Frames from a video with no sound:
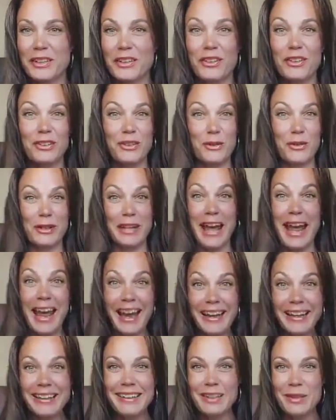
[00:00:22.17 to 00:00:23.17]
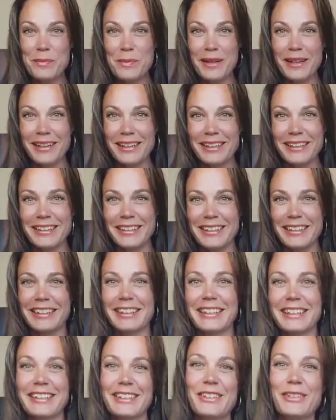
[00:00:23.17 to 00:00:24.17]
So it has been
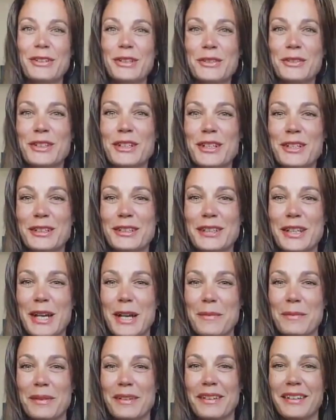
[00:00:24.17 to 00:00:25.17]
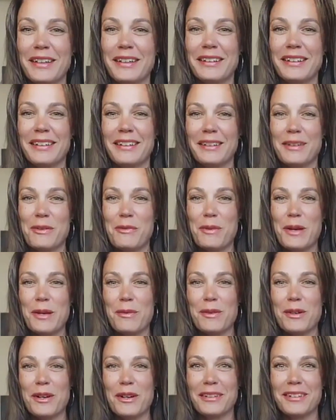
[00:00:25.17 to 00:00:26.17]
sort of a long time since we
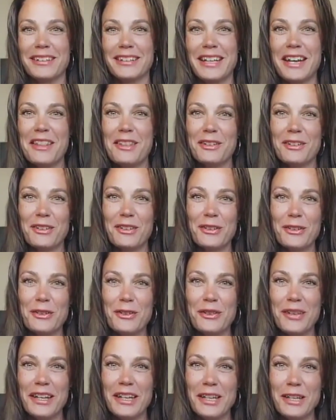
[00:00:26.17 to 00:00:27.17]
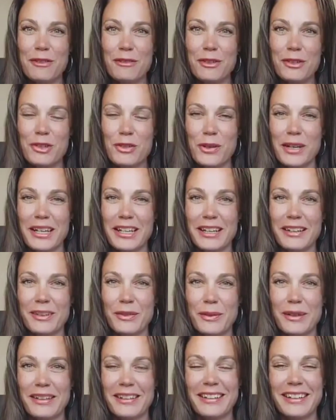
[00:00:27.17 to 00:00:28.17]
were all together. So thank you for joining us
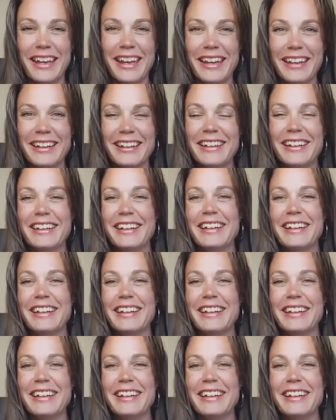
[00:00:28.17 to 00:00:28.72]
once again.